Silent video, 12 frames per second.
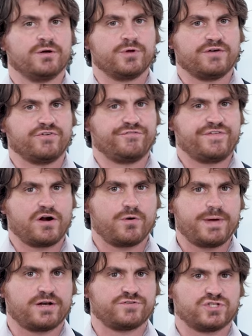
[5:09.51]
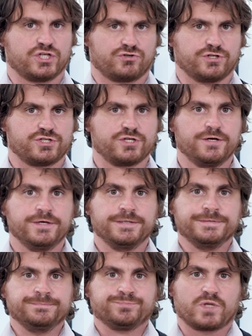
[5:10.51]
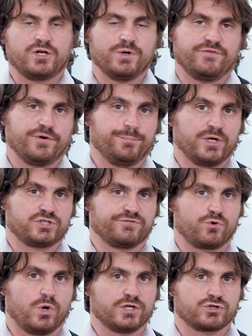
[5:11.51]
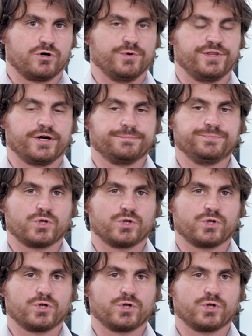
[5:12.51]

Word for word: You have a fair amount of citrus, and you have a bunch of Cointreau in there.